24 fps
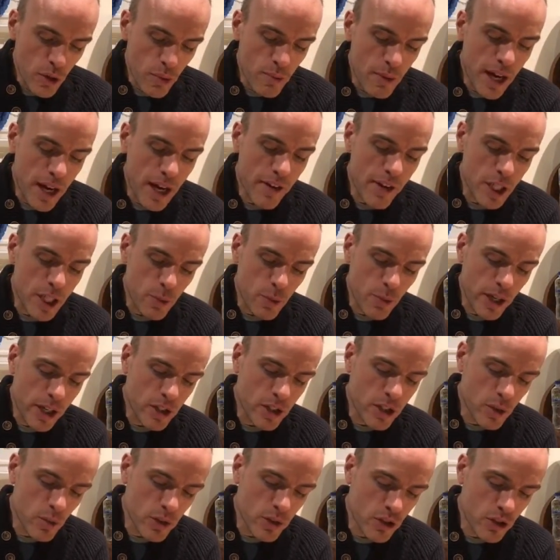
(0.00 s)
Maharaj
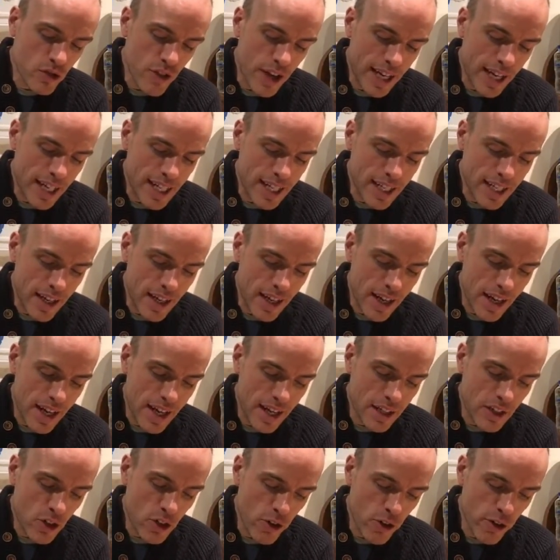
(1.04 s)
Parikshit was greatly
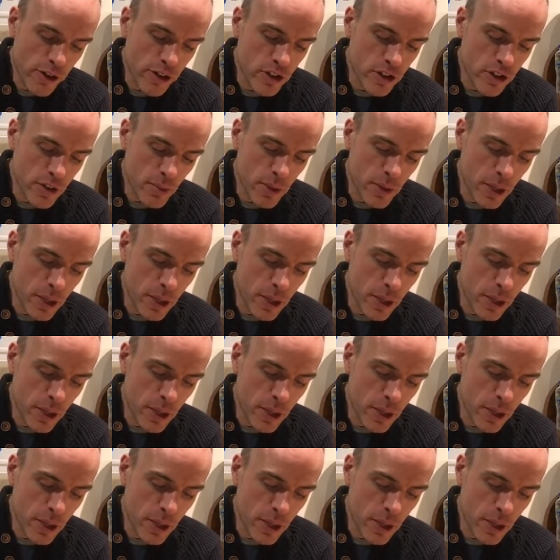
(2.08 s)
encouraged